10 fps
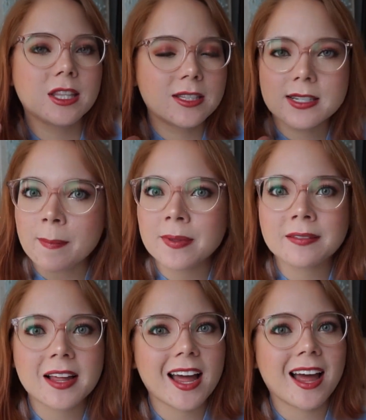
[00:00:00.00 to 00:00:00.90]
something
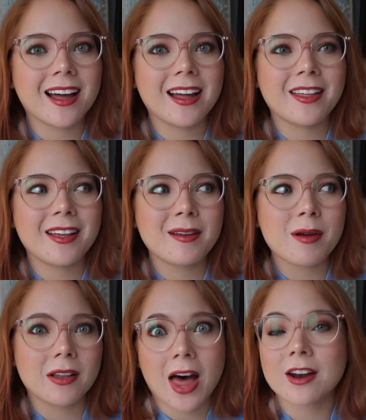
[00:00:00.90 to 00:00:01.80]
that
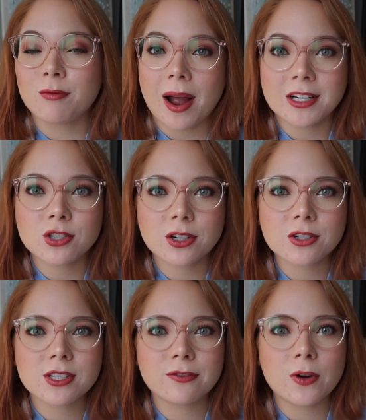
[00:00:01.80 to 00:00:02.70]
a lot of my
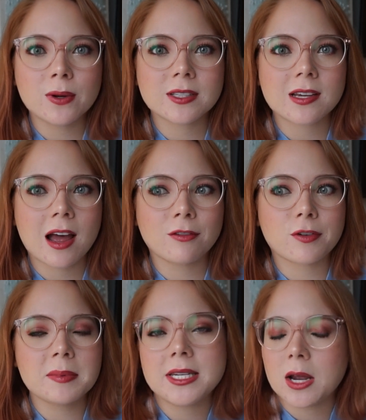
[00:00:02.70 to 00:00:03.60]
instructors have focused on
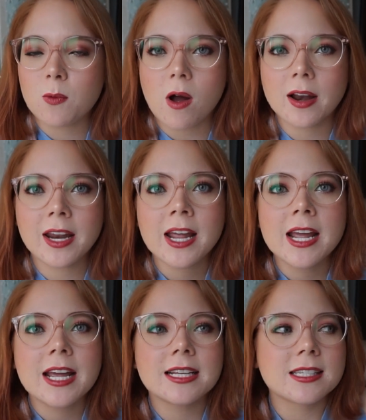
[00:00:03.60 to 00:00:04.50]
from day one
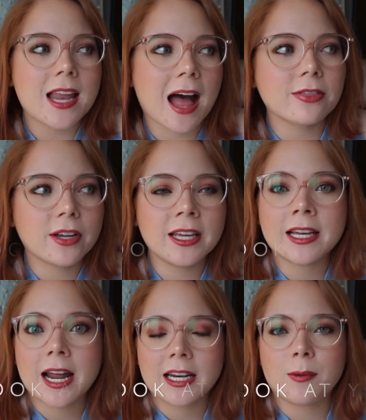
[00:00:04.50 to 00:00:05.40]
is not looking
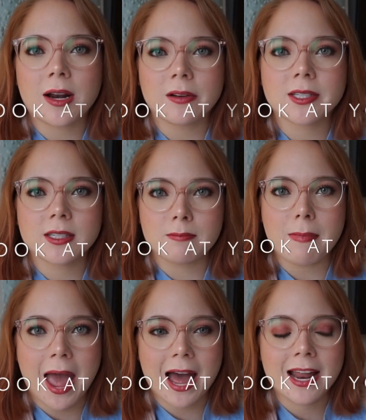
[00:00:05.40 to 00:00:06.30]
at anyone else's
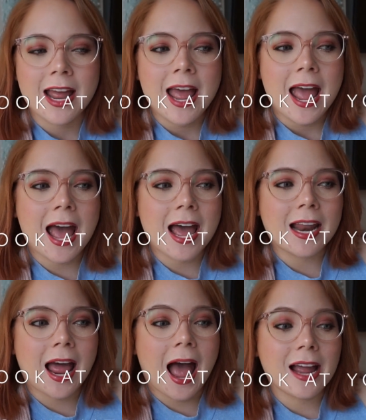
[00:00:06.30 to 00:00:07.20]
mat.
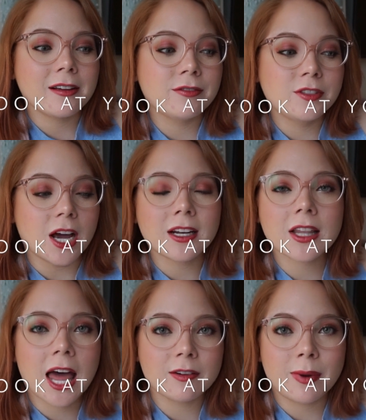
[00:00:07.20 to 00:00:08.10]
And I have done a
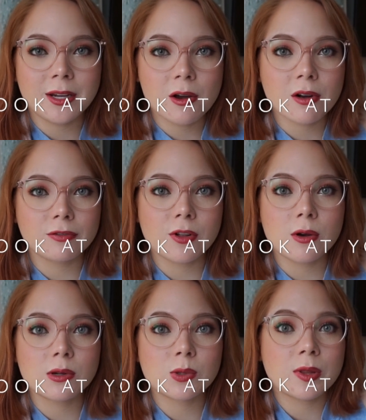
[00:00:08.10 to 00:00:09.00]
lot of my yoga
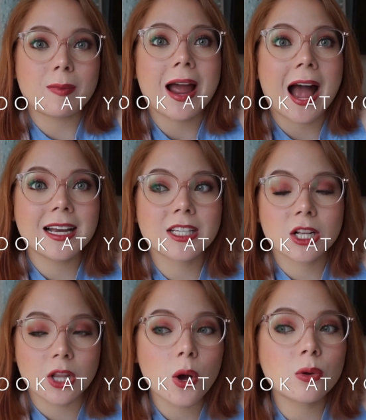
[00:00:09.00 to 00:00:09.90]
flows with my eyes
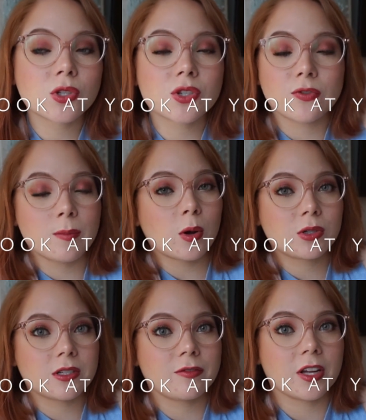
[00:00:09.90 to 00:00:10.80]
closed for
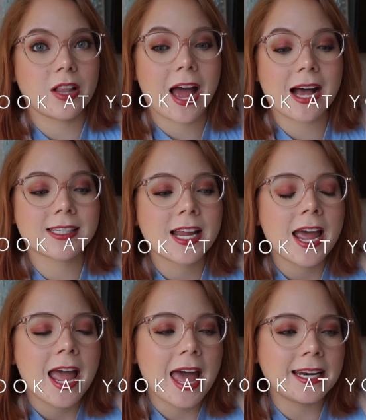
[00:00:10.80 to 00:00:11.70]
most of the class.
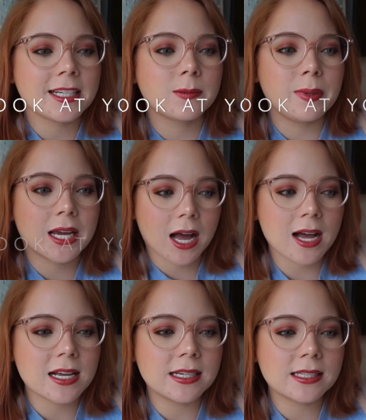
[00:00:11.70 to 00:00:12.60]
And it's
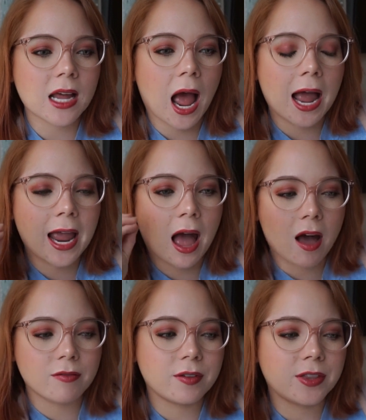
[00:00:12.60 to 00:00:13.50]
because I
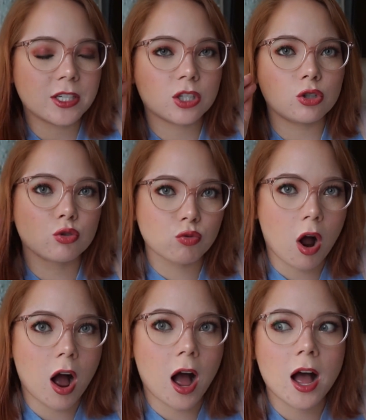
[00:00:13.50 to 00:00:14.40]
have this
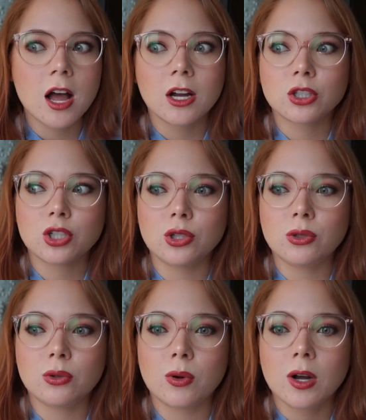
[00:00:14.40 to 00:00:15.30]
draw
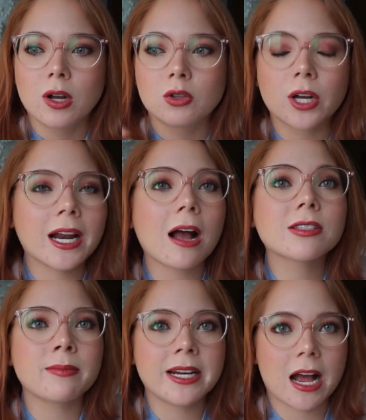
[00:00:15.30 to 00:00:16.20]
to look at how
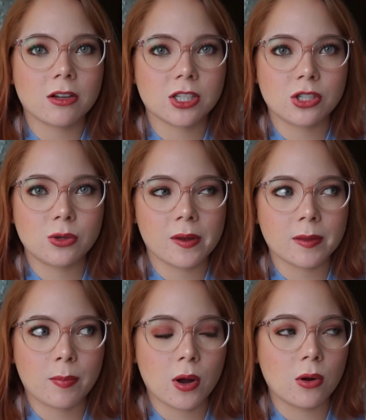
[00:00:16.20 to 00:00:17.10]
somebody else is doing
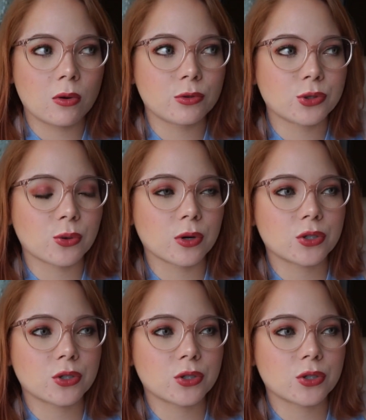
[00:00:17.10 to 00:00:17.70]
the pose or